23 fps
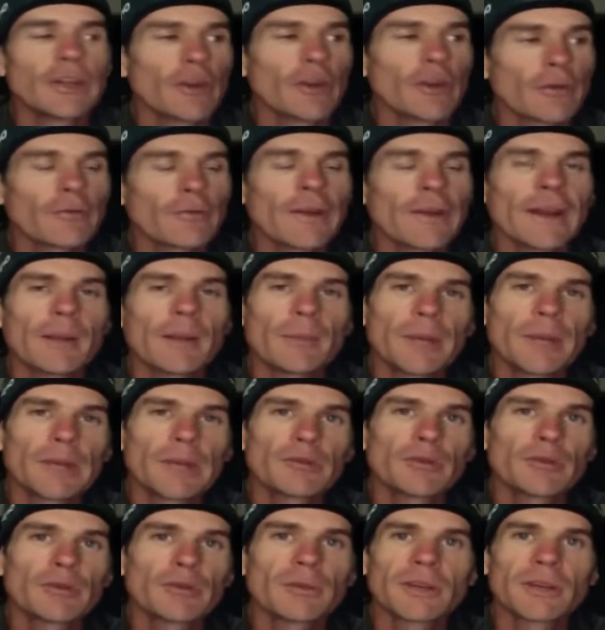not a fan of
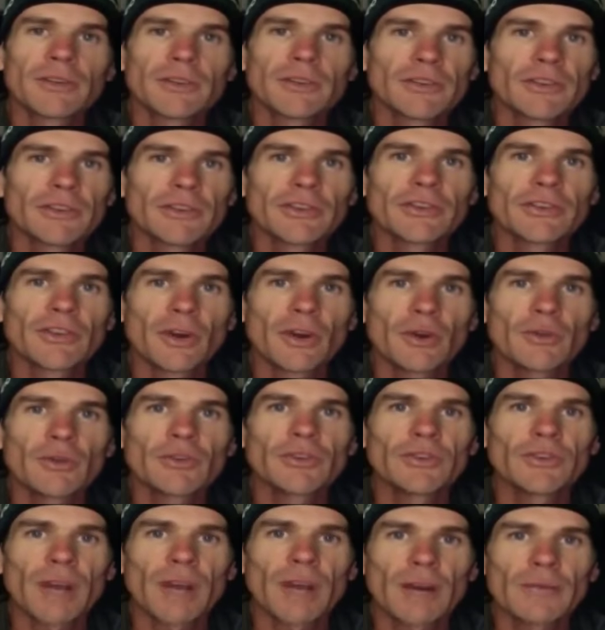Bikram because it's just so
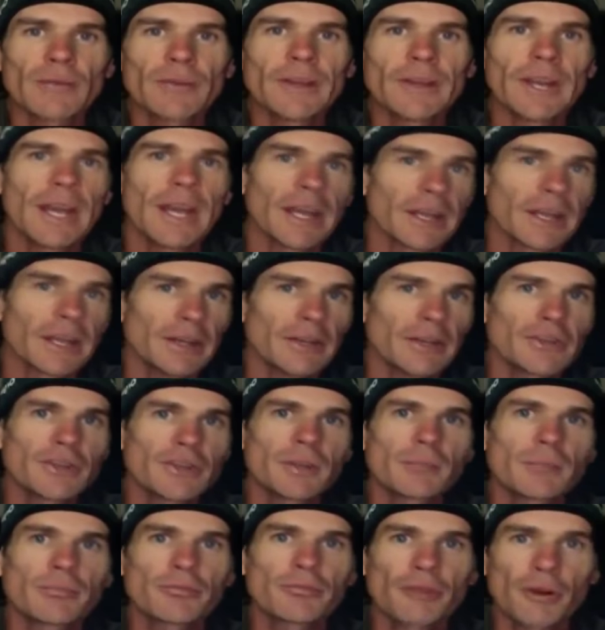stuffy and
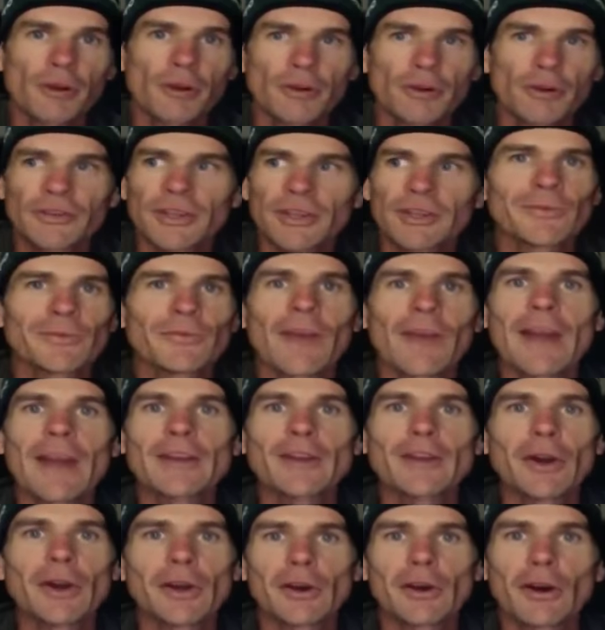air-conditioned and processed.
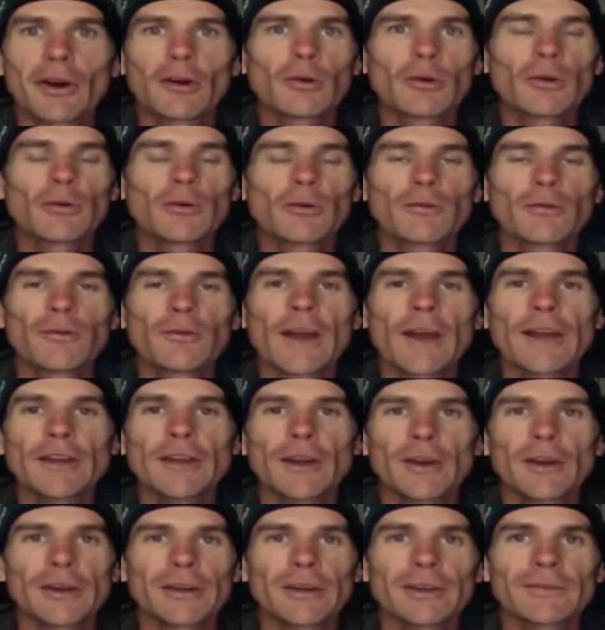Fad yoga, I call it fad
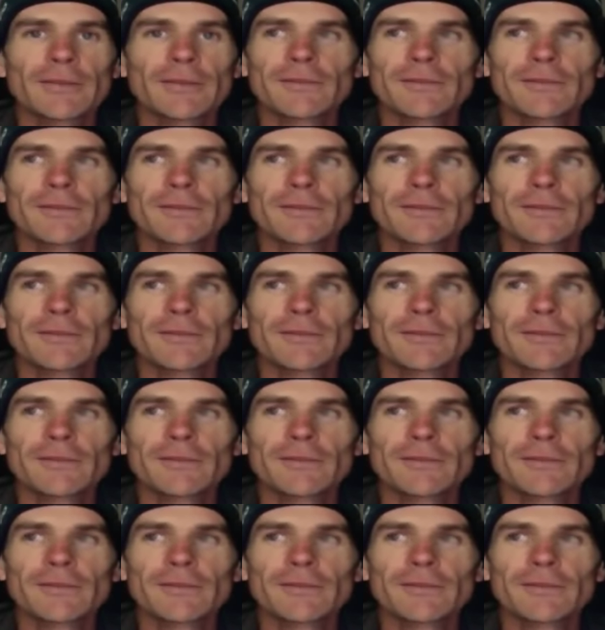yoga.